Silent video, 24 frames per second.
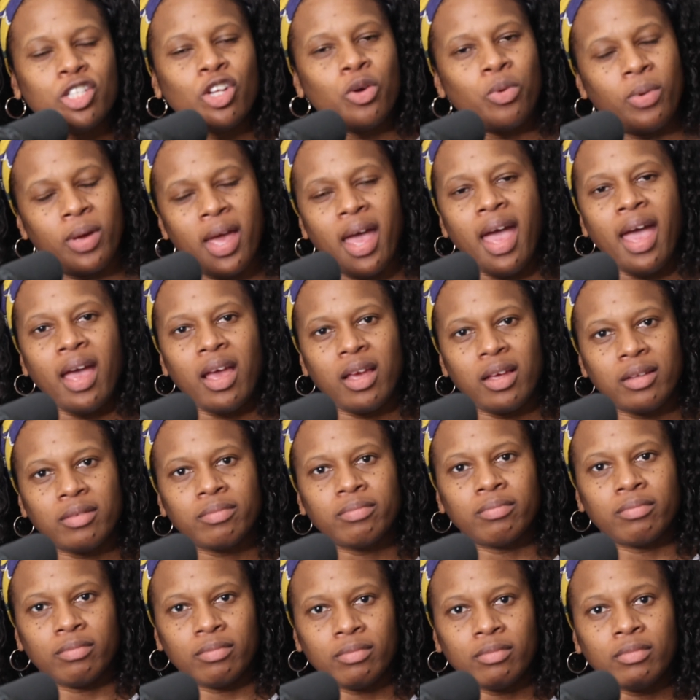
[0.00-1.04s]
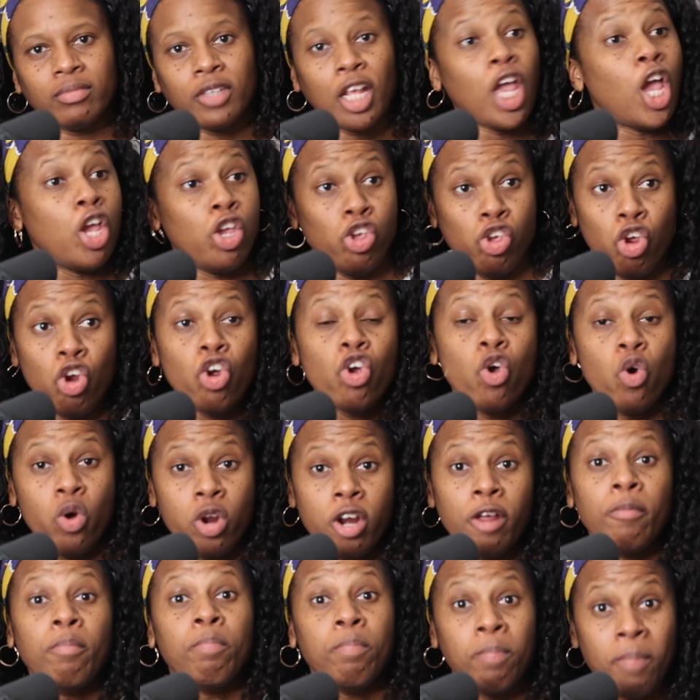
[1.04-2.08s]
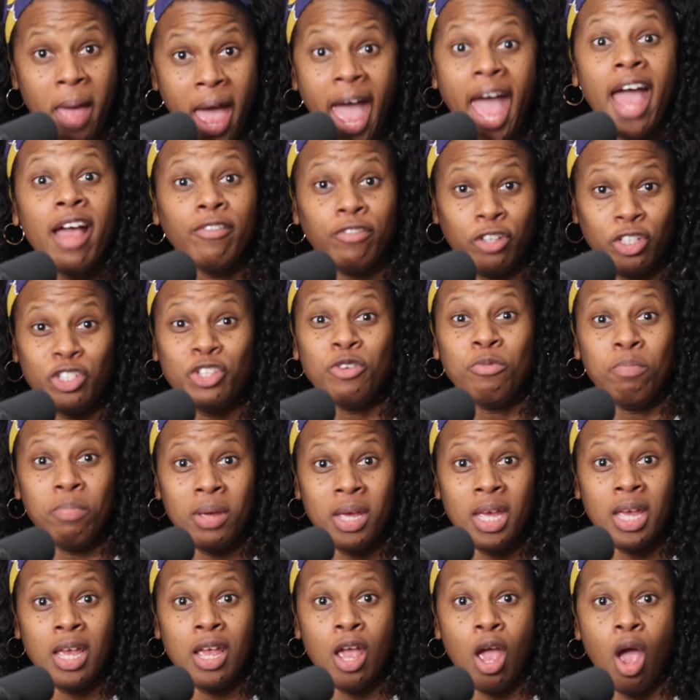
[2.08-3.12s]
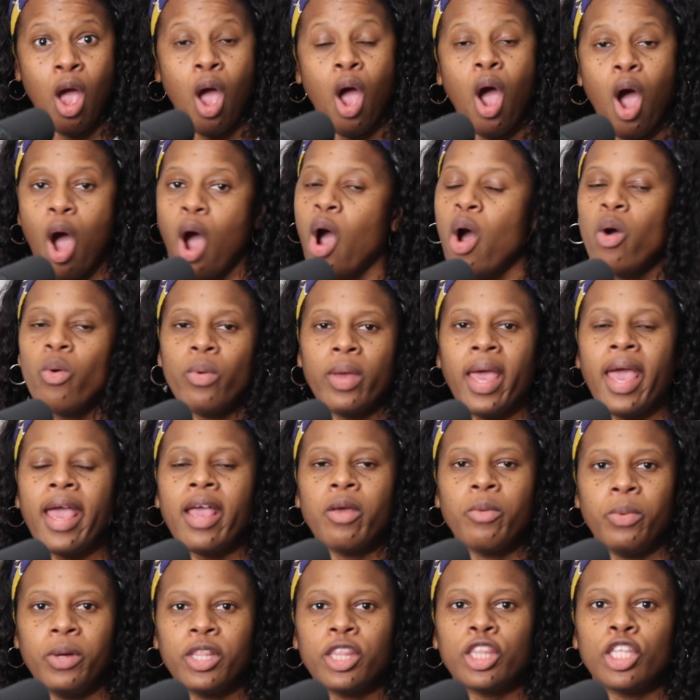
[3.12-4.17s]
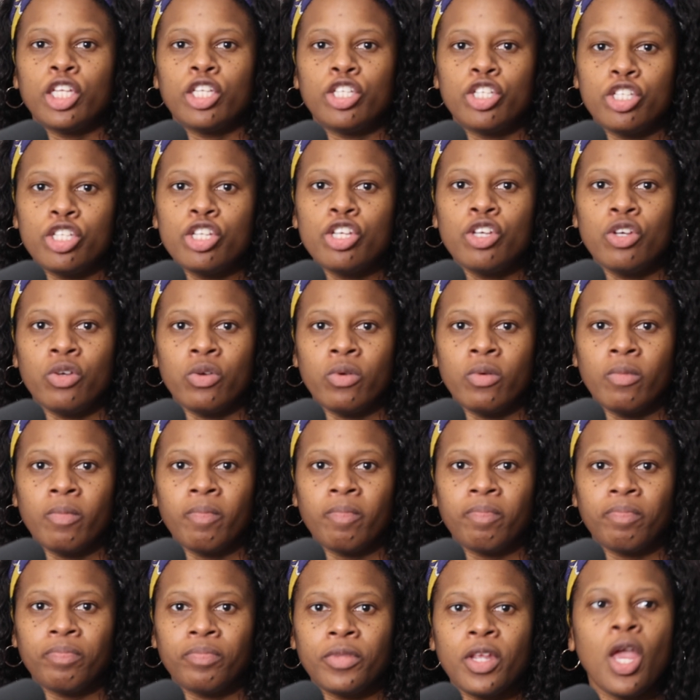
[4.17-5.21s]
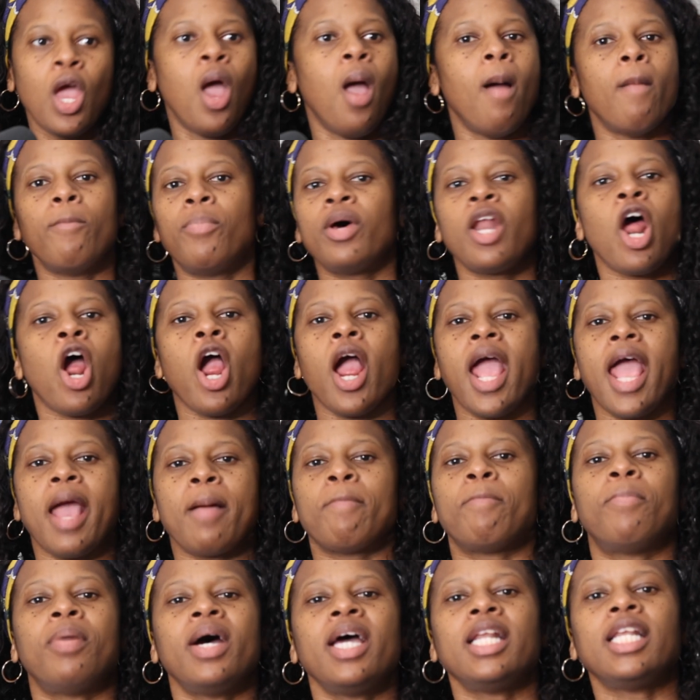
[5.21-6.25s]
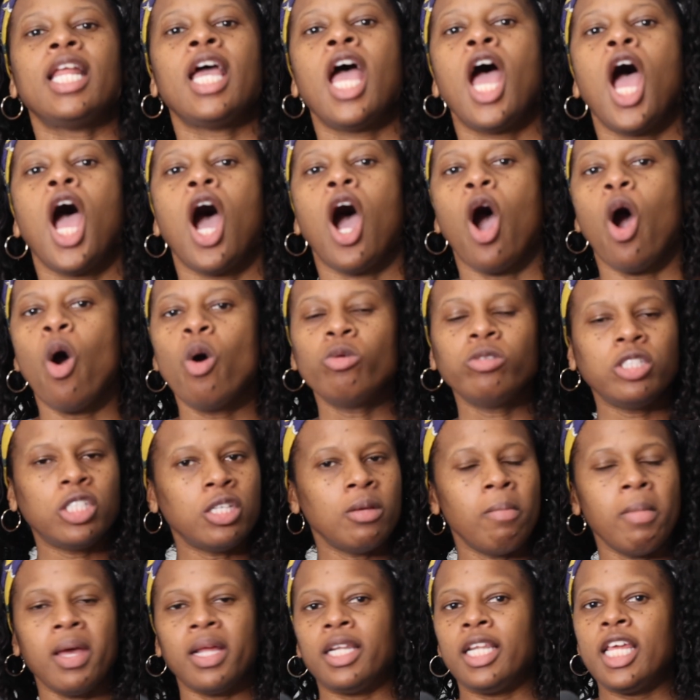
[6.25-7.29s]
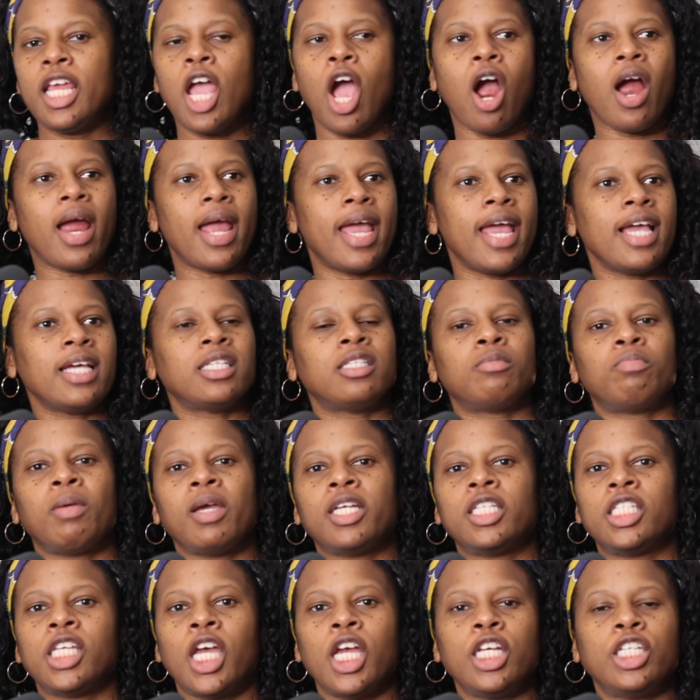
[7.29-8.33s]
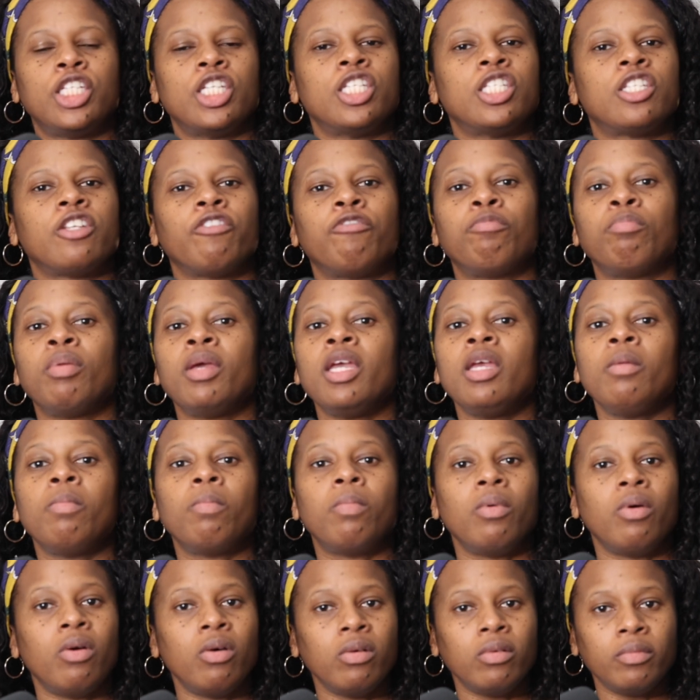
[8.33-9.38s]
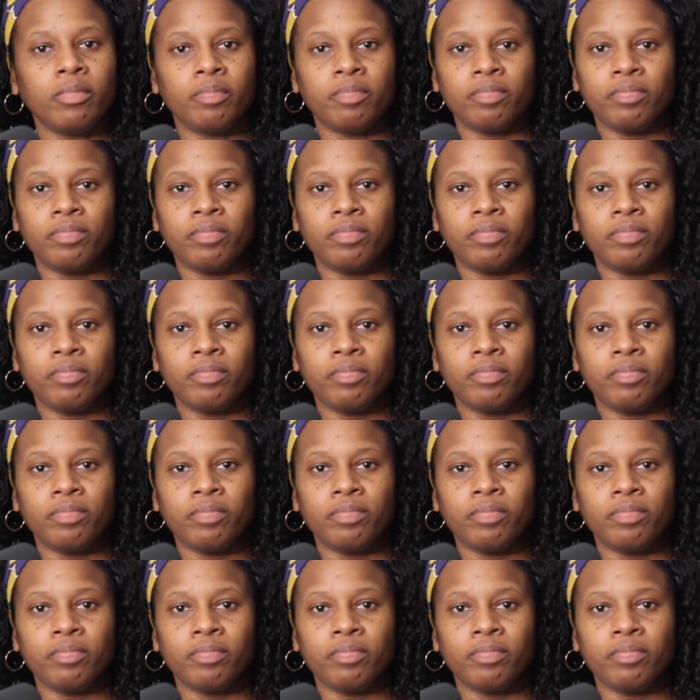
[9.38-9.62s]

okay. And you're going to have to be okay with it too. But ultimately, our expectations of people